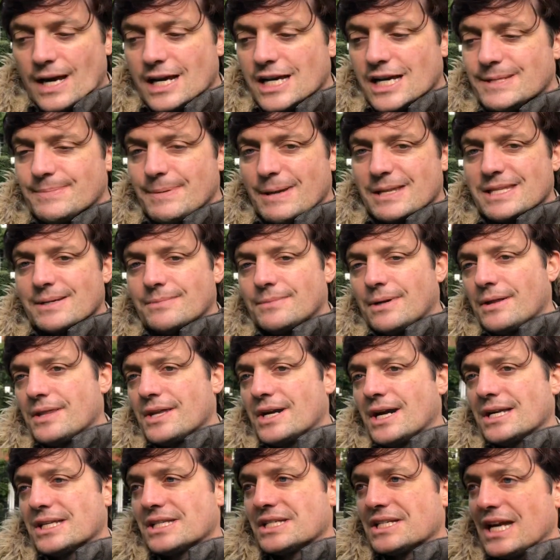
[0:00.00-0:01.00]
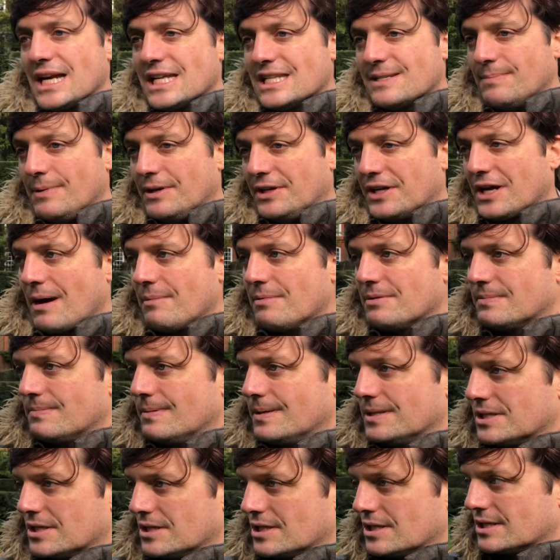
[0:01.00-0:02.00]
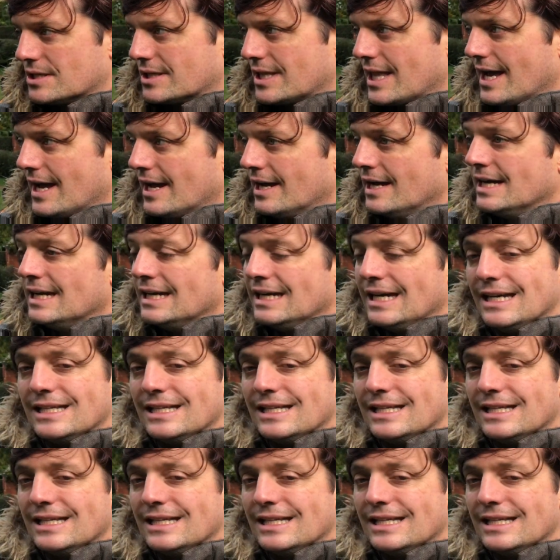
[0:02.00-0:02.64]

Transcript: He spent some time in the United States building up his businesses there.